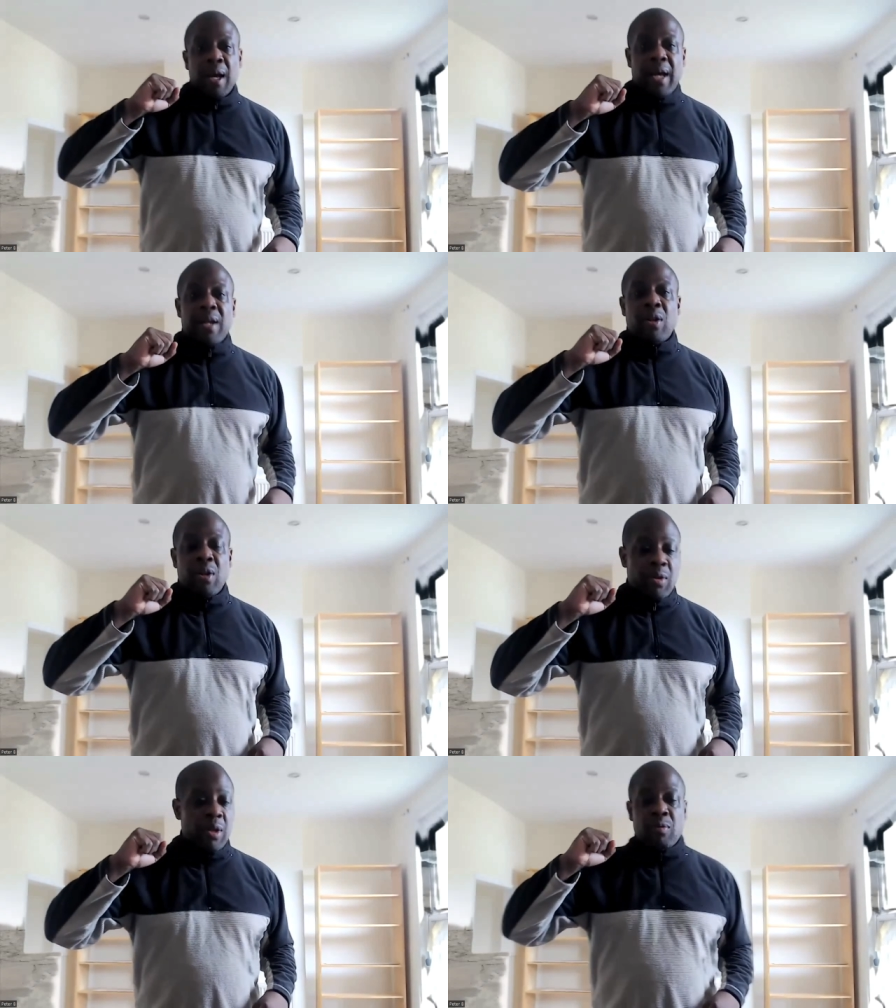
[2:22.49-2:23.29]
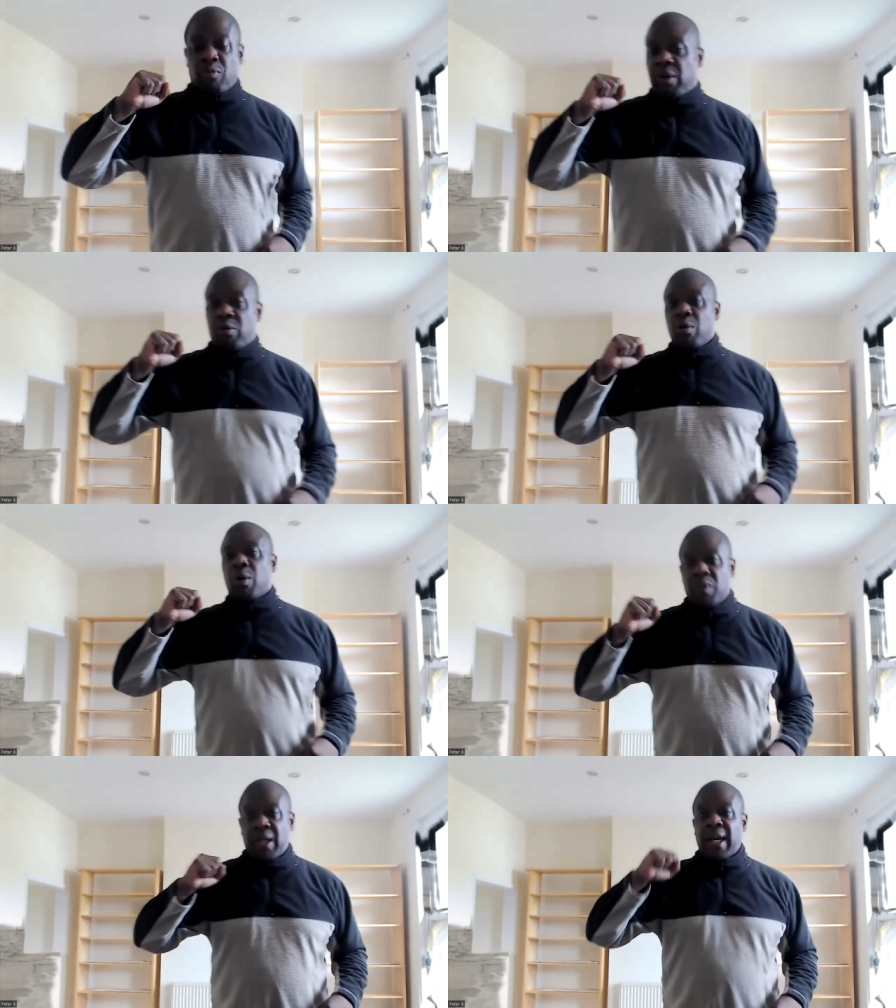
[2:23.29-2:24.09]
and the
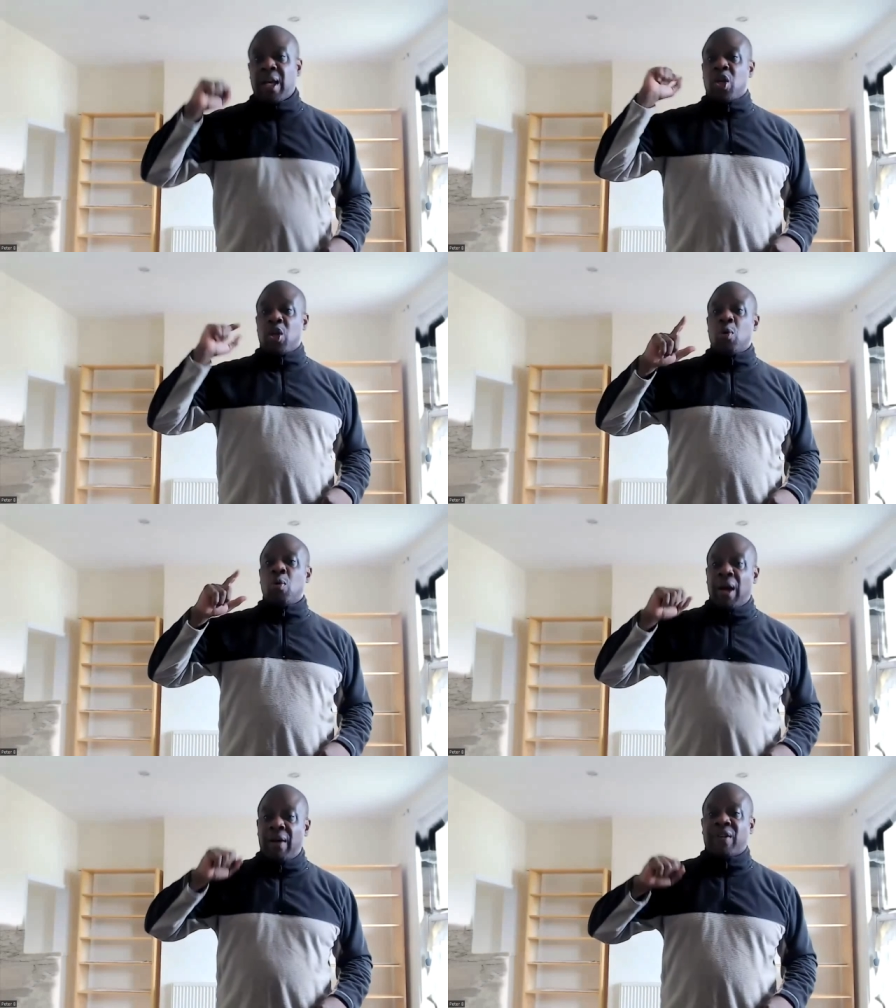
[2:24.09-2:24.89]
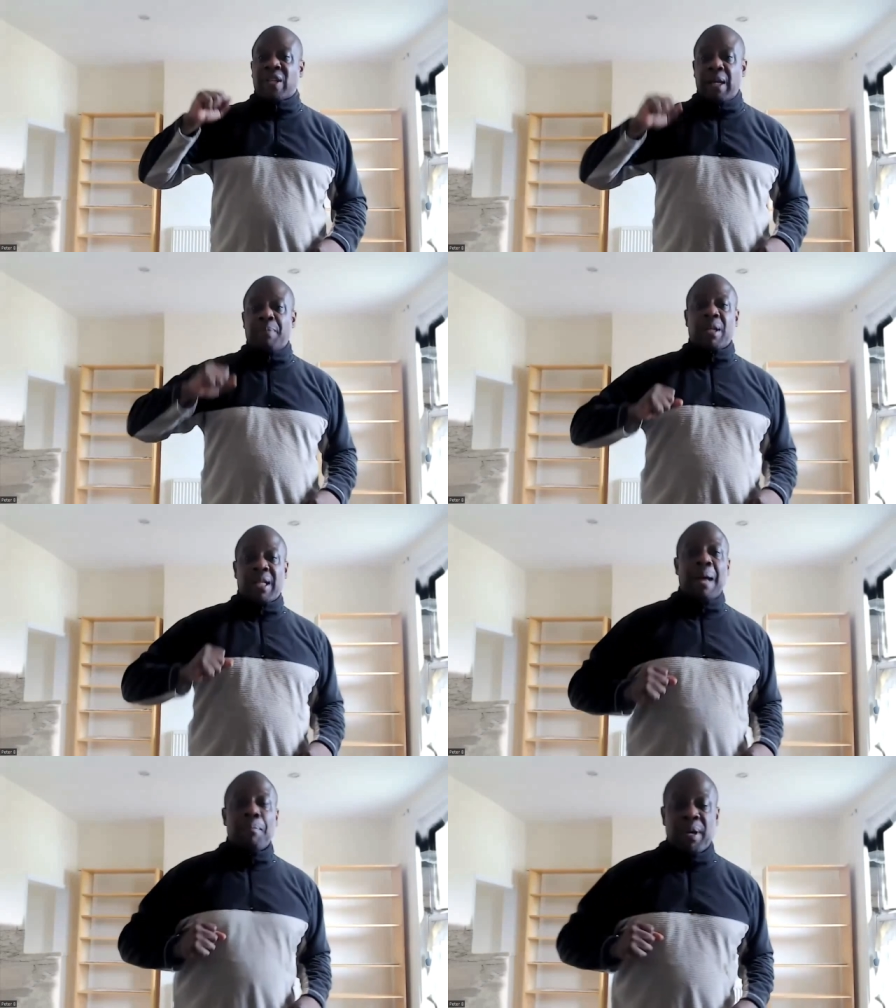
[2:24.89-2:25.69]
recruiter would say, you have accepted
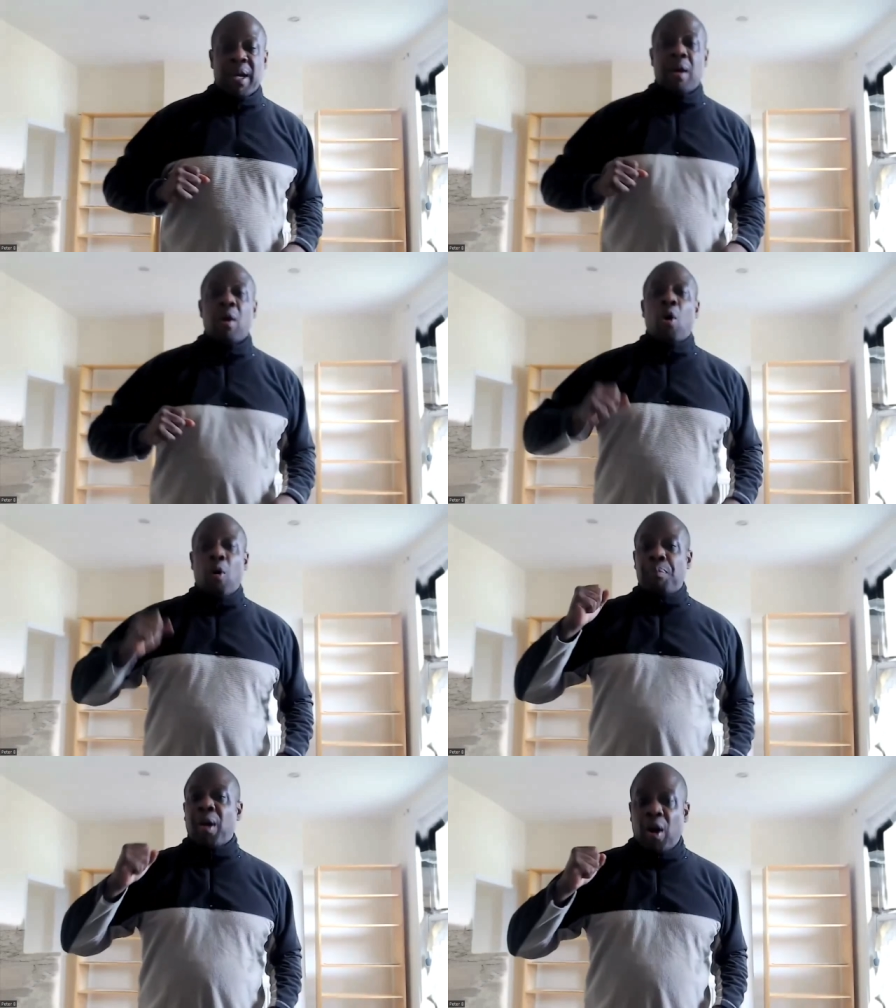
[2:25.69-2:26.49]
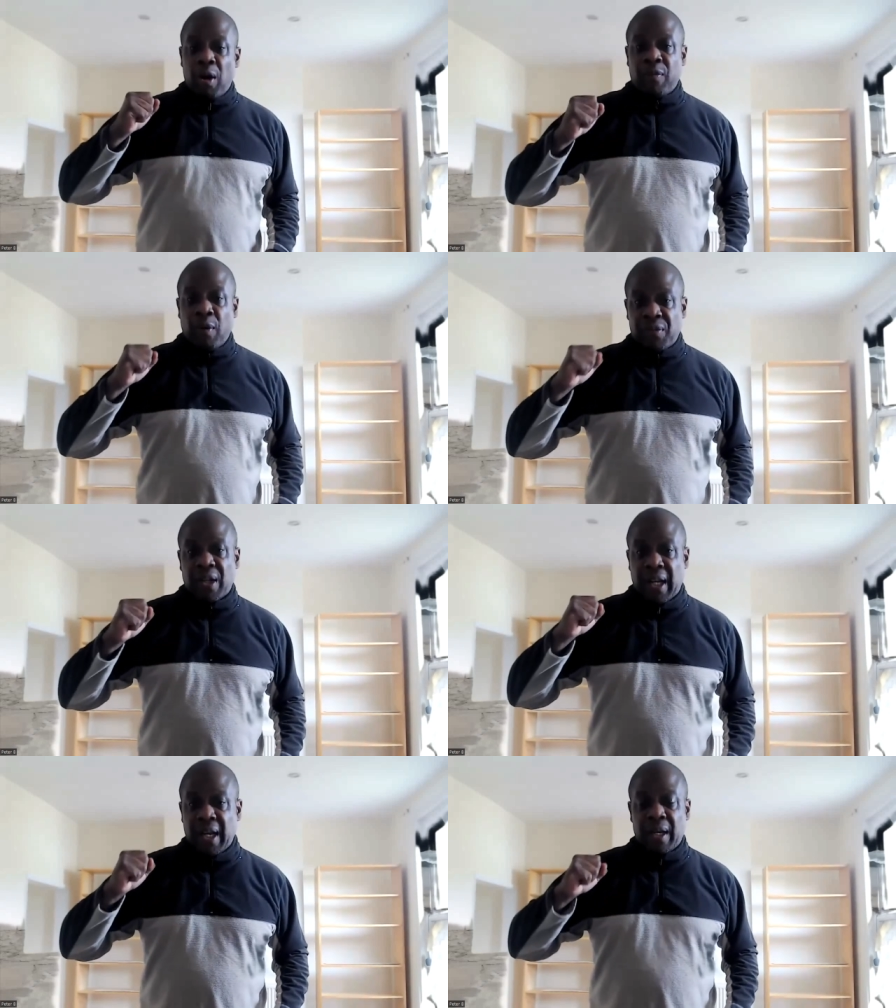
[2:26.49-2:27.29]
that beer on behalf of
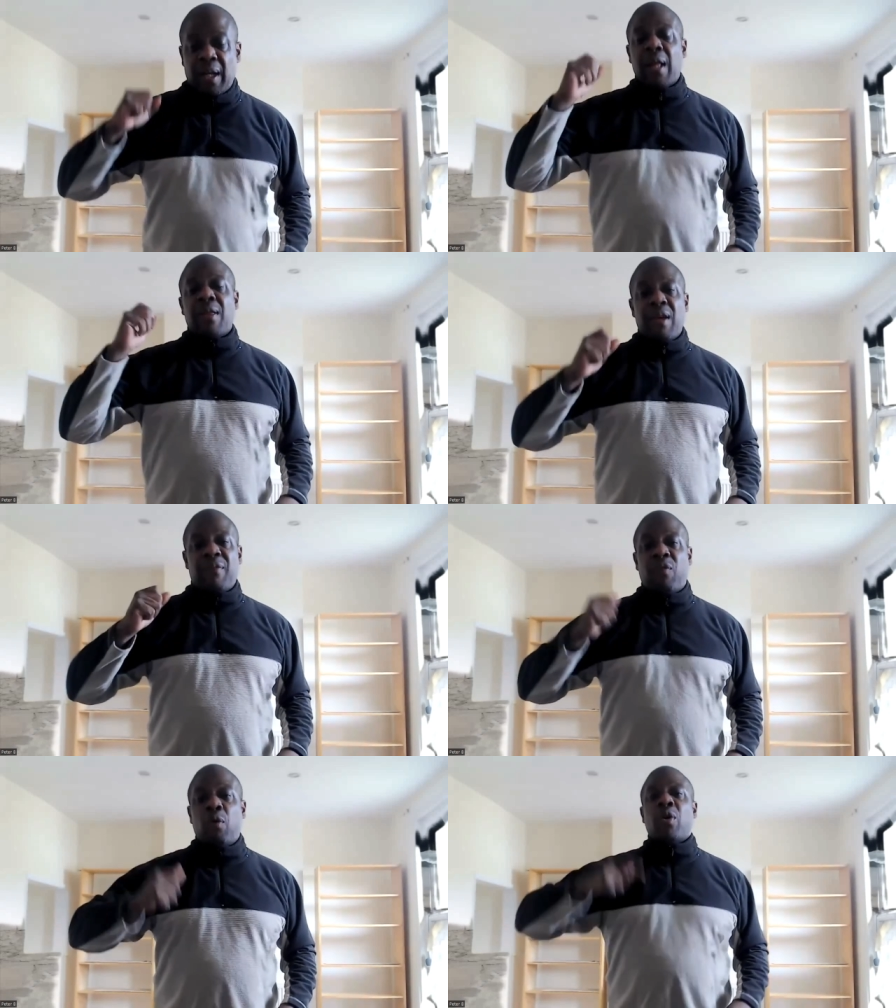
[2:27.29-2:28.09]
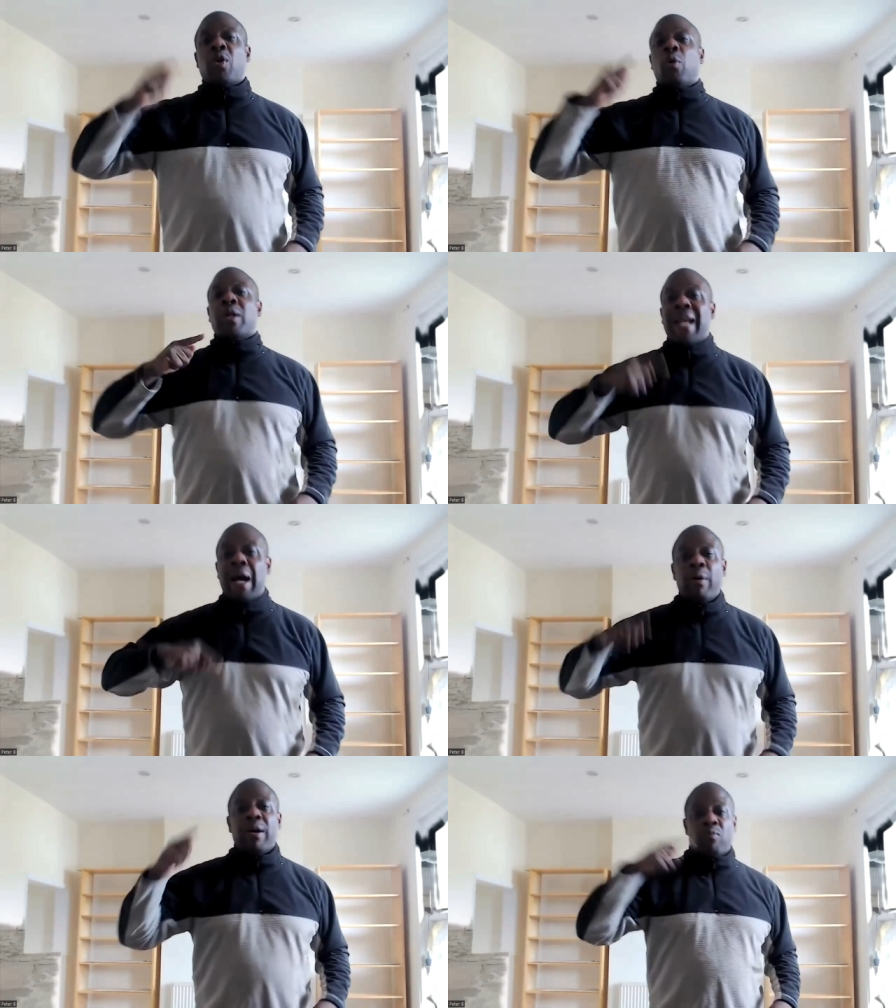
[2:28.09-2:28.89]
the king, therefore you are
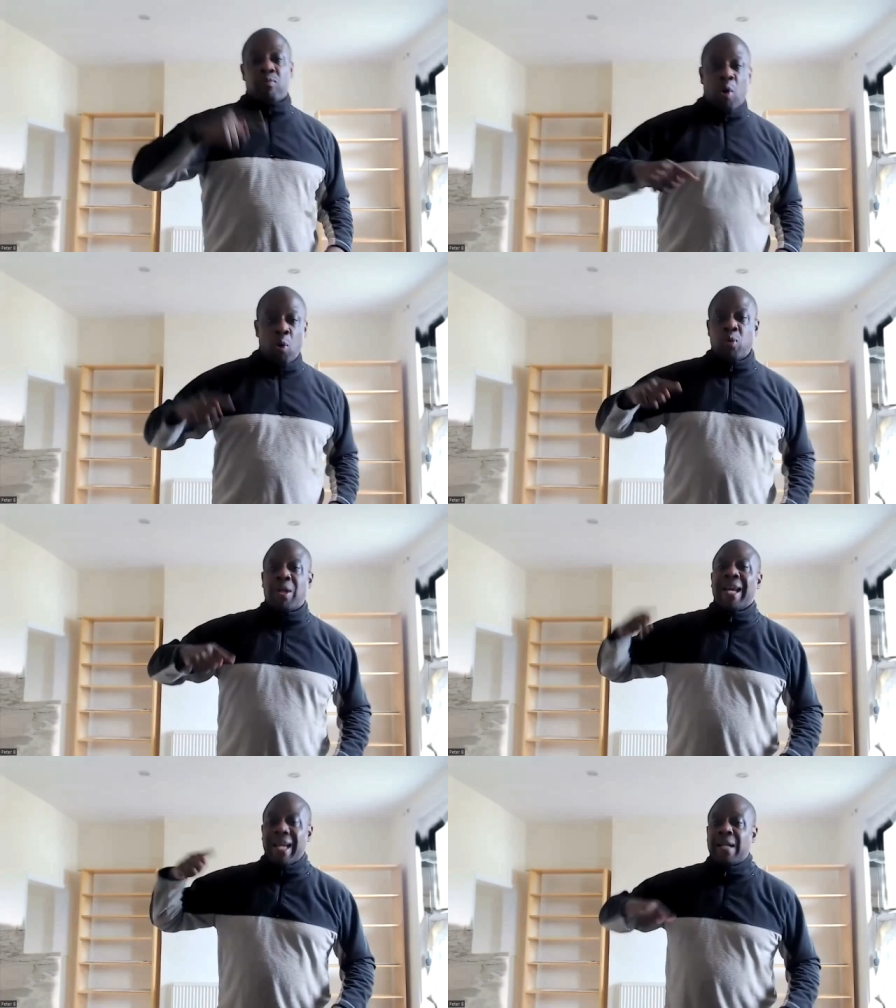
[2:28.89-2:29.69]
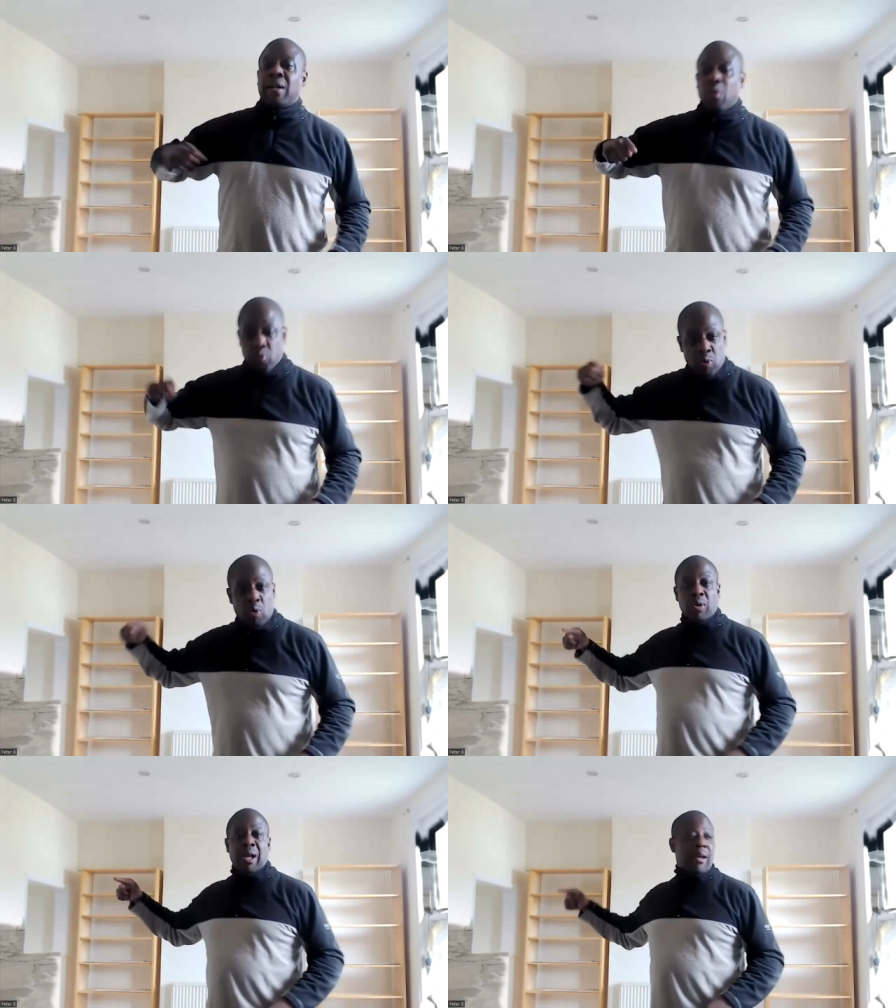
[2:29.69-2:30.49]
now enrolled in the
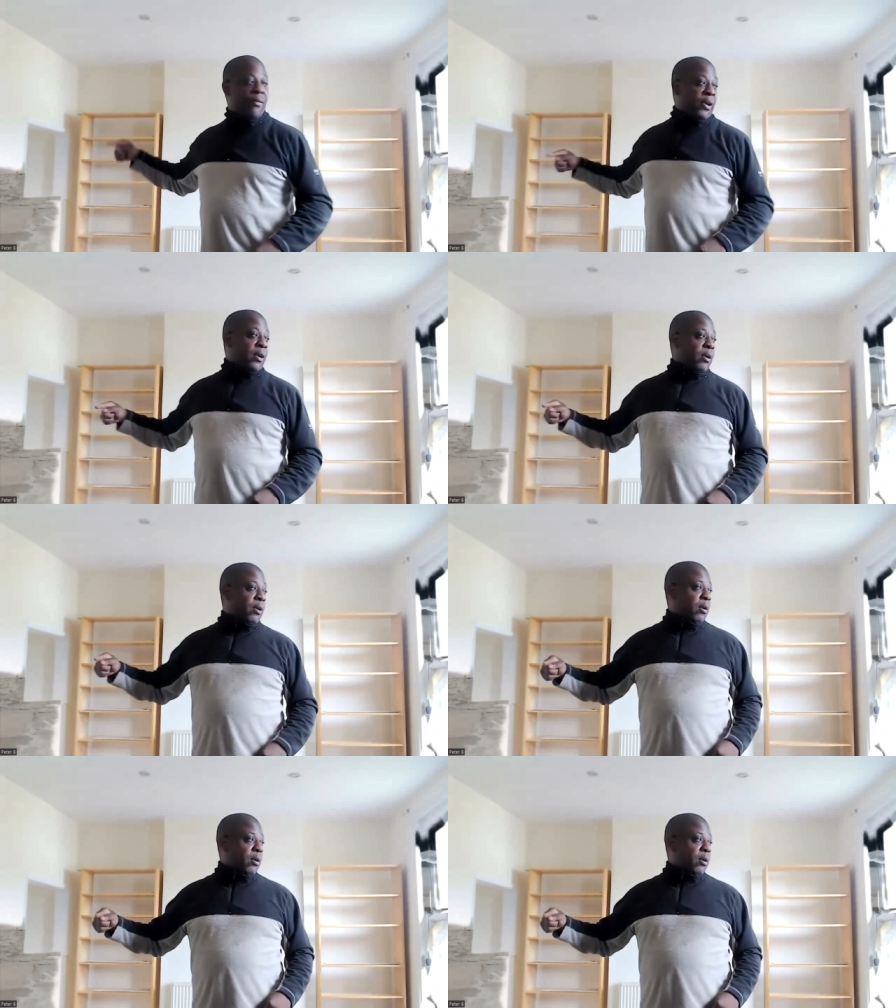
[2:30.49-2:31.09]
Royal Navy.